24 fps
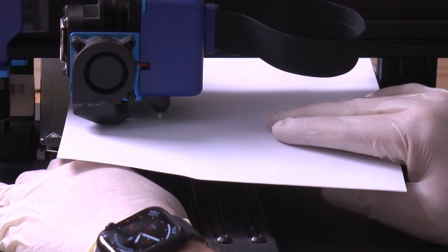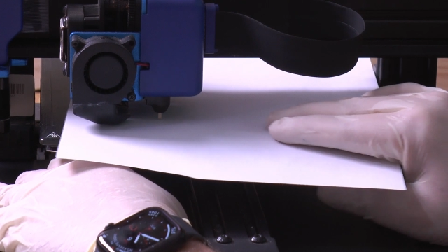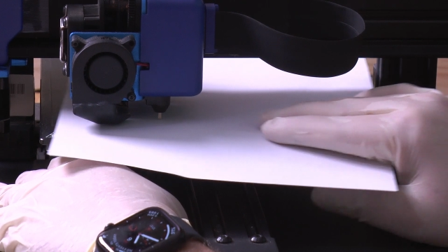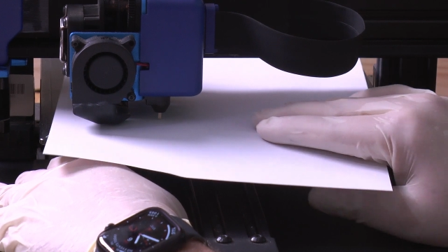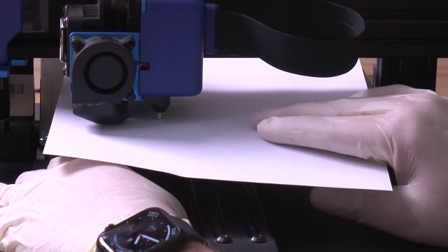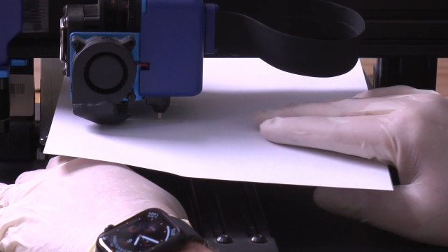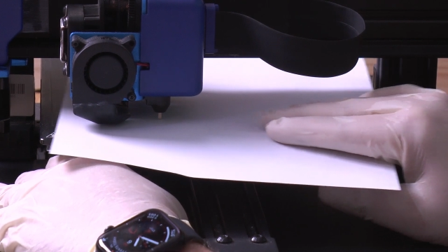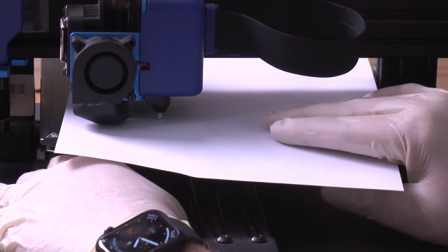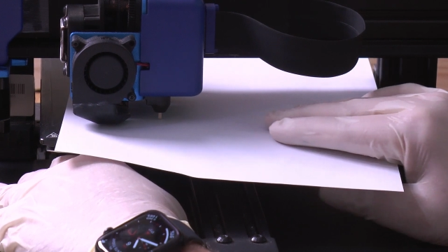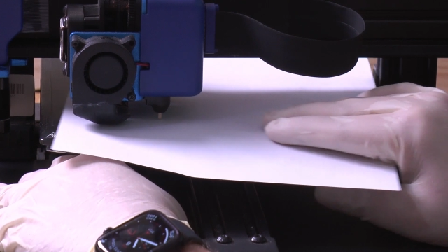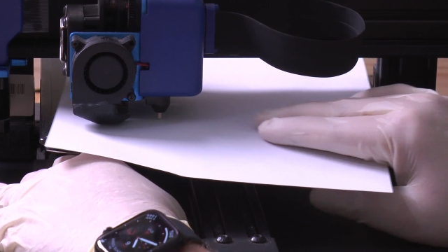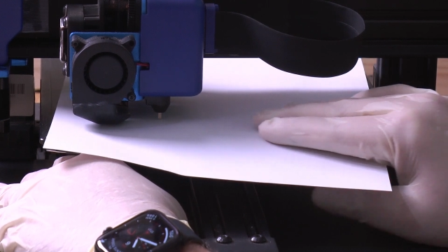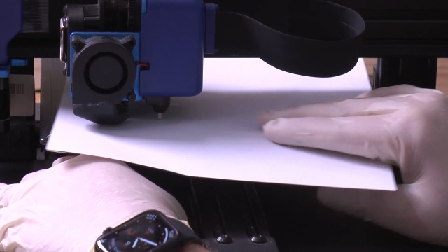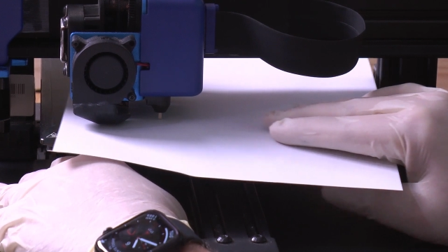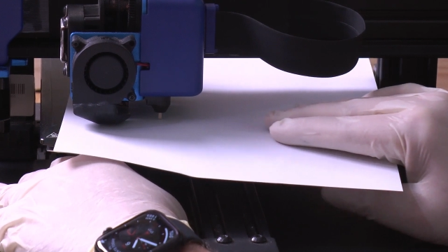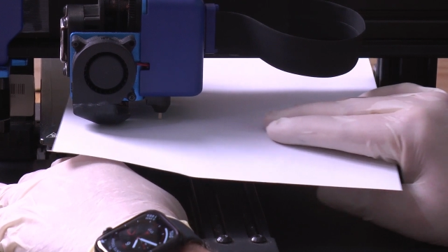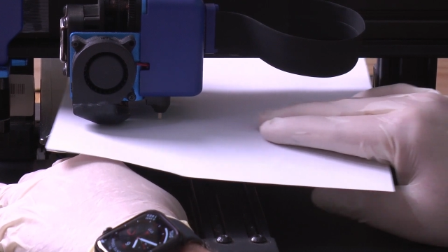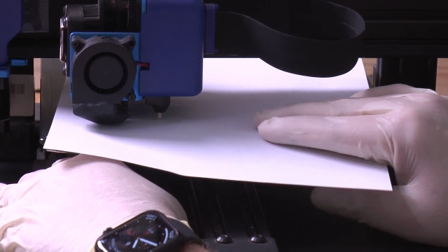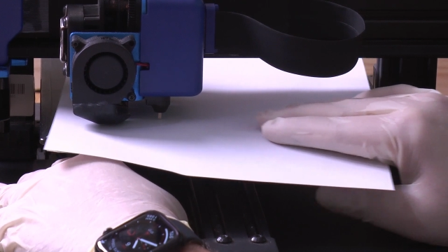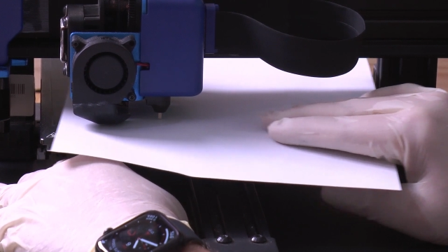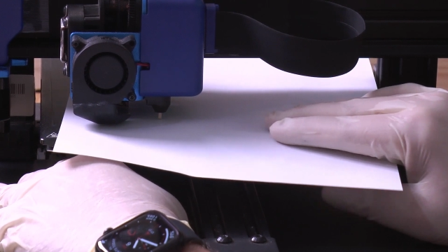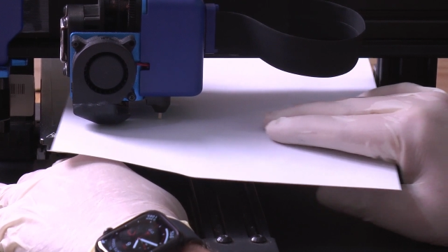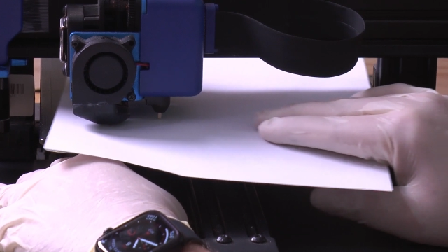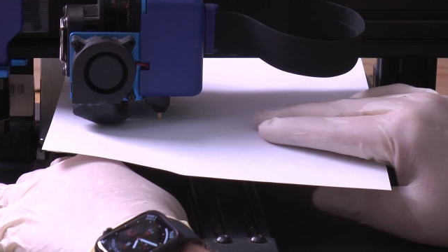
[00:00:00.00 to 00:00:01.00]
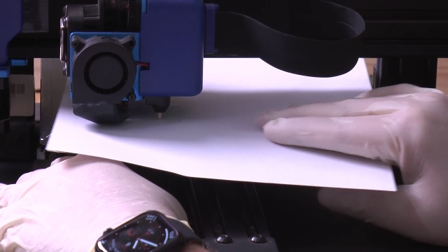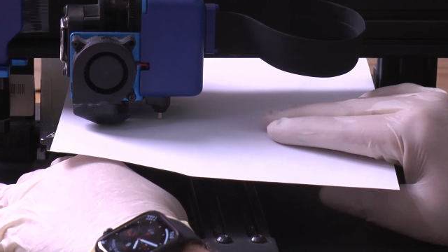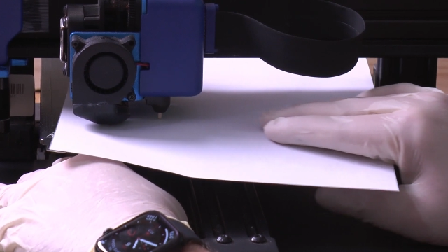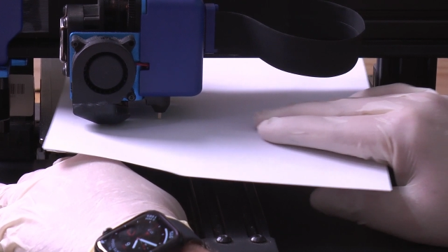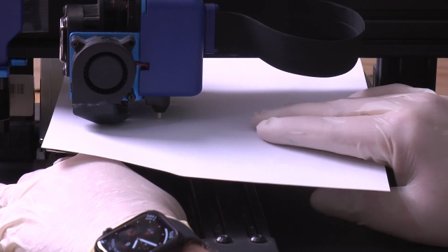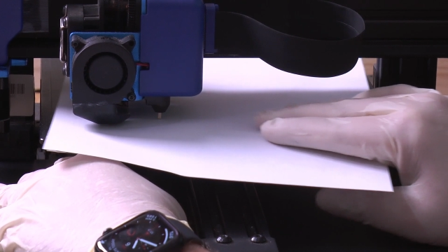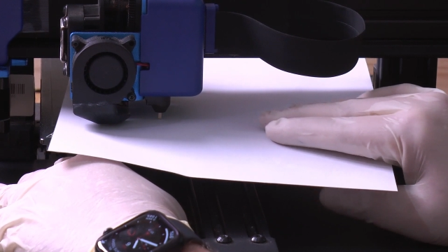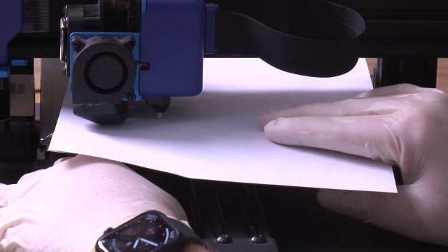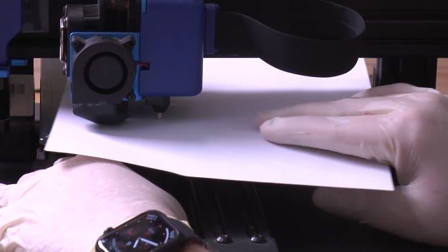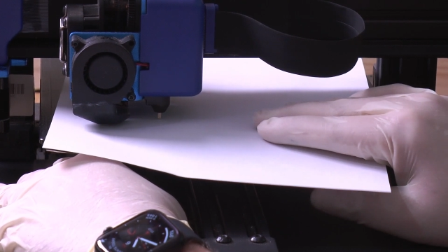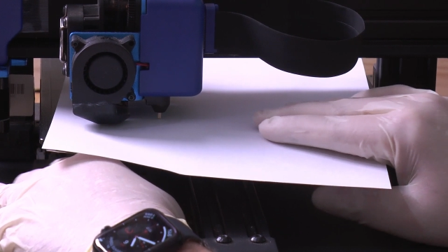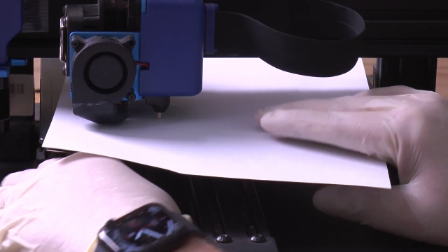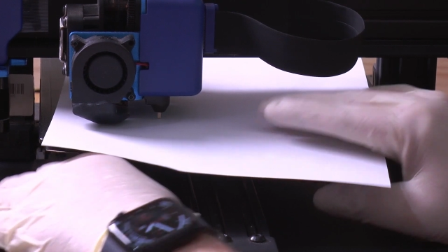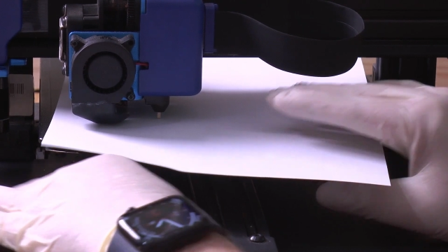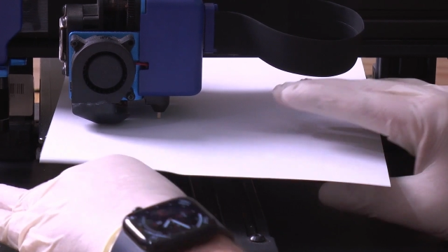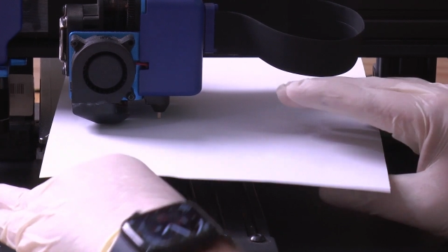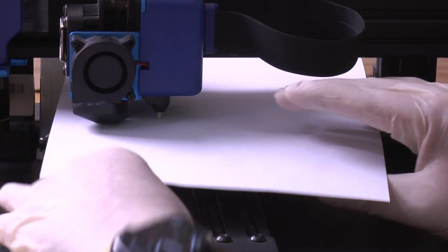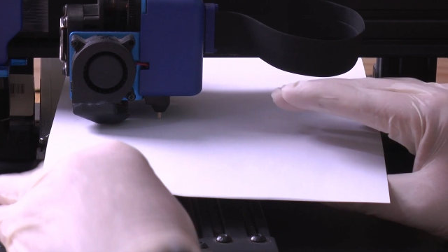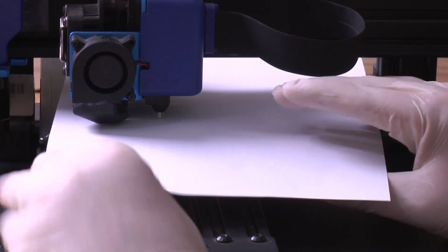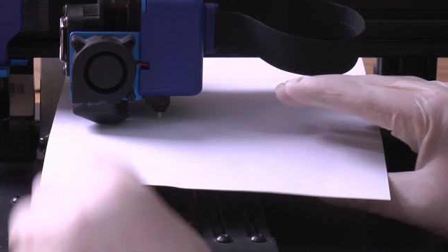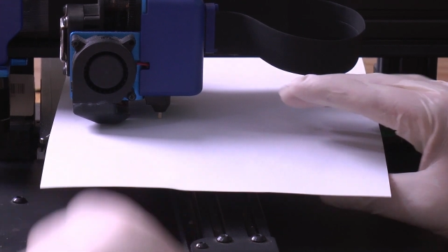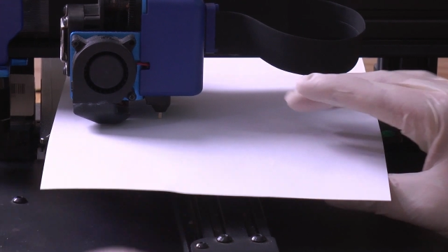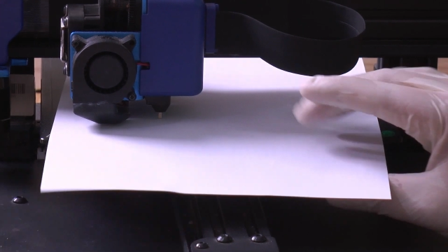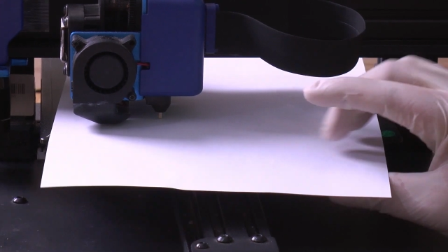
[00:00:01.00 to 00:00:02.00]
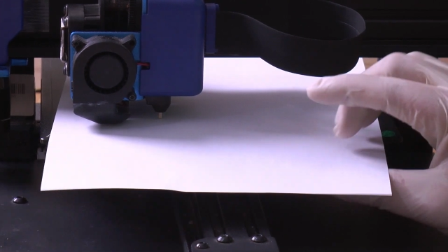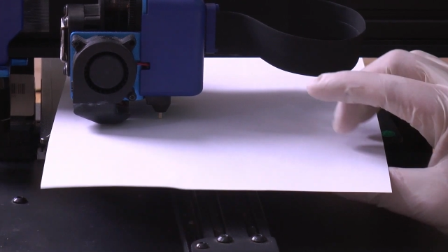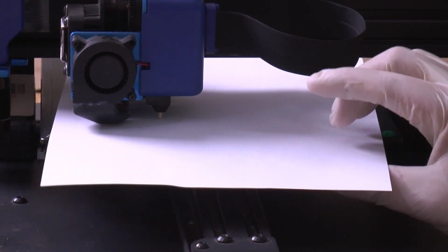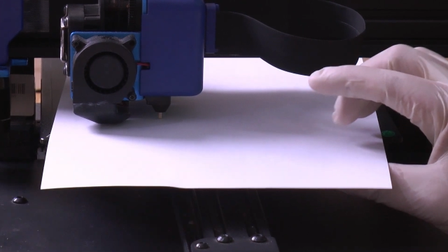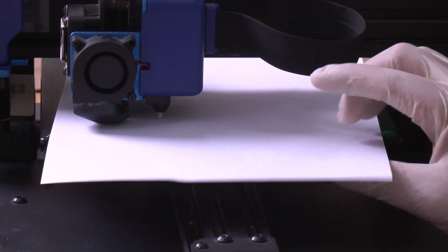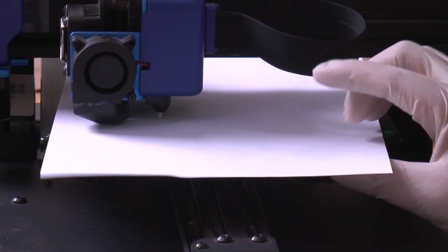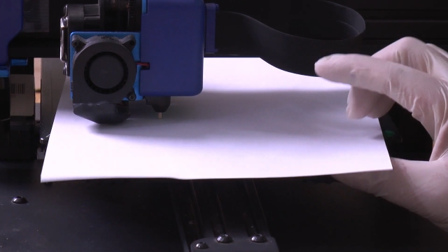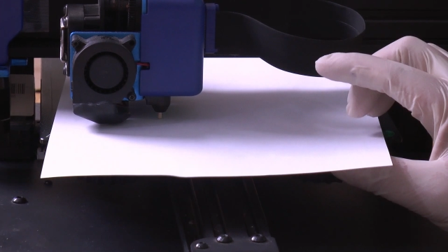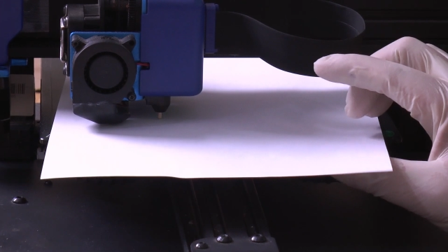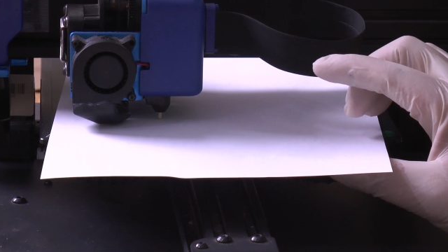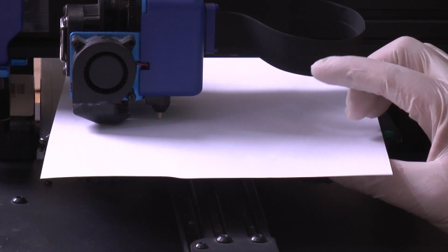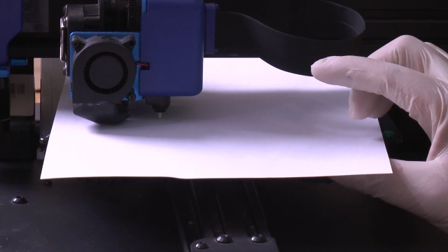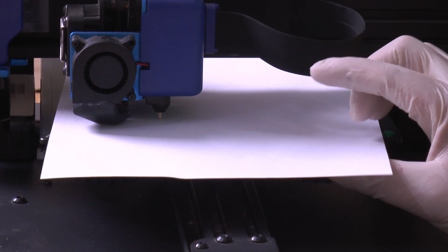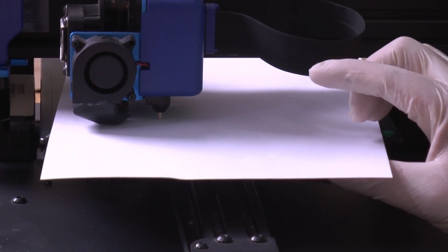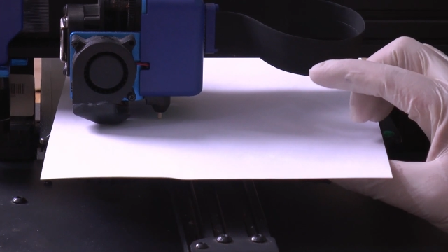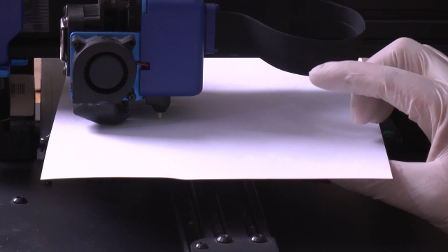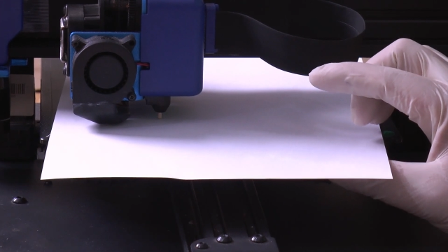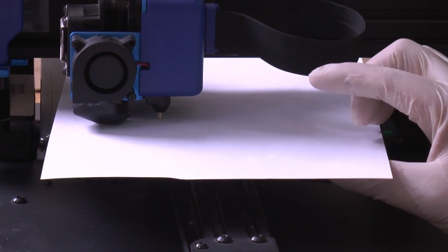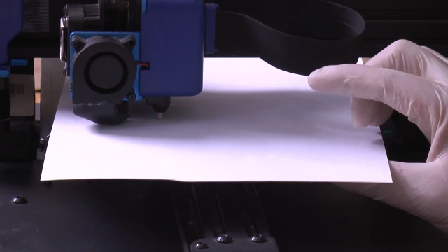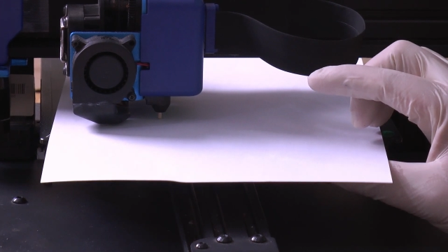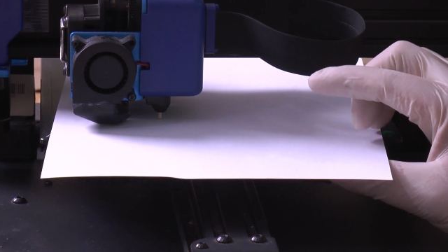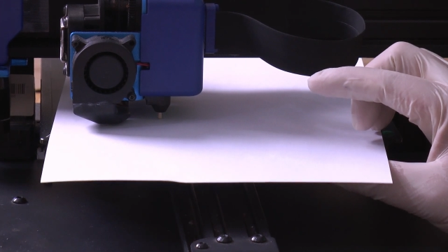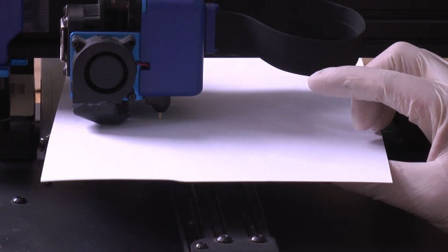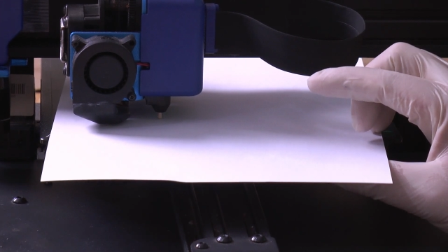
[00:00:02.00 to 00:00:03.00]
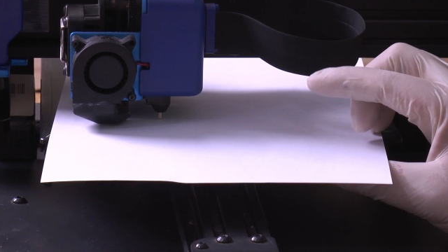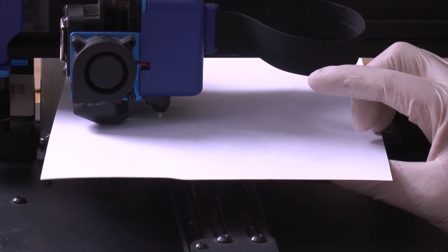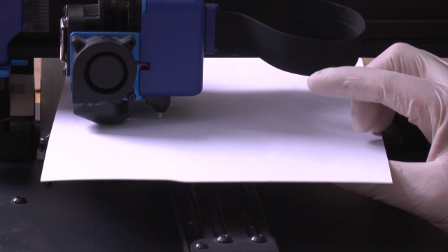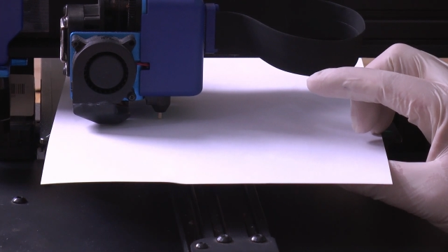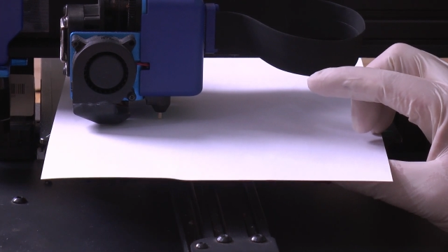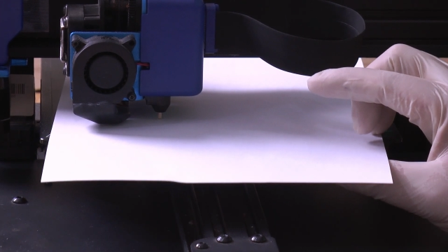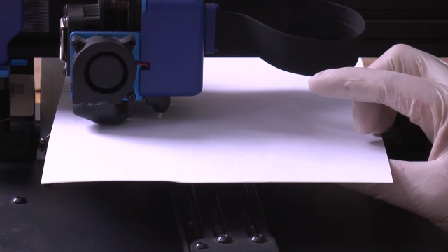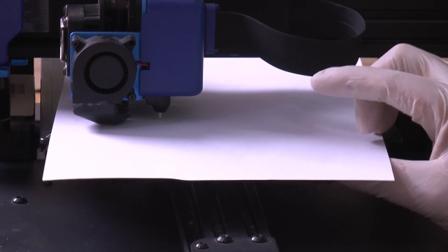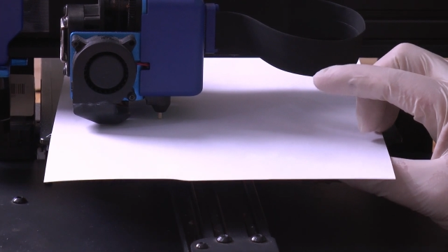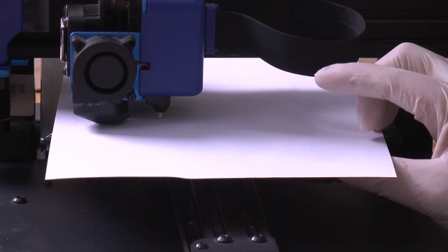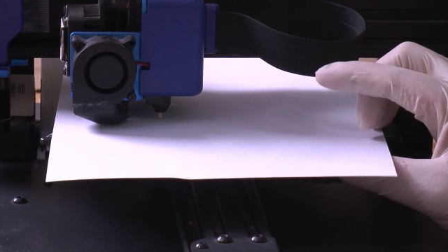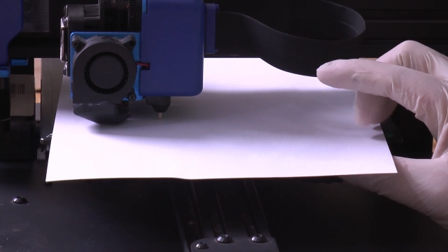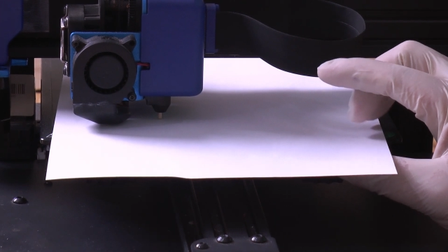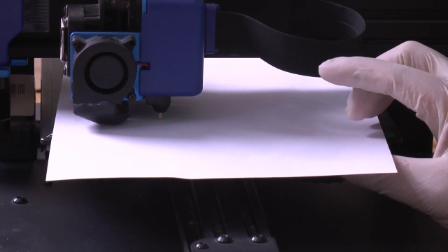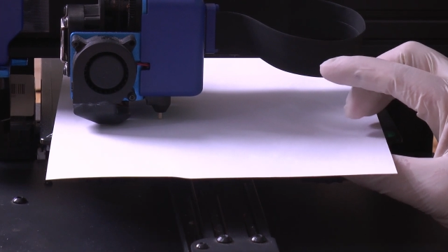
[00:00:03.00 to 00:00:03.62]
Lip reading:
Nobody's mouth can be seen.